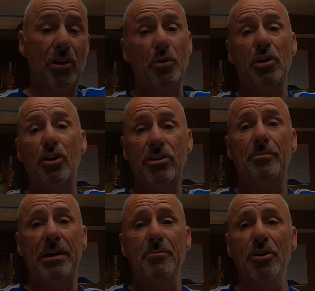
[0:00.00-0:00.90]
although you couldn't
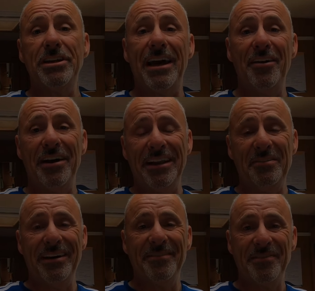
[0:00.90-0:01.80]
have been much higher
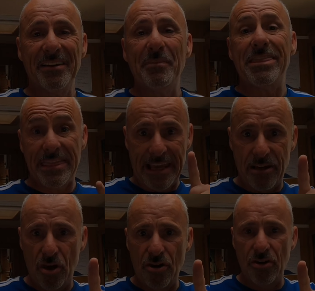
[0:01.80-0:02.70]
anyway. But
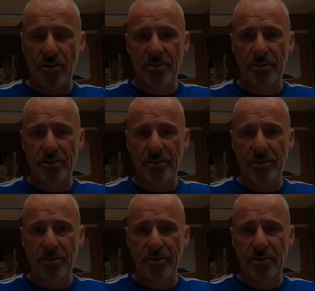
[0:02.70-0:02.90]
thank you.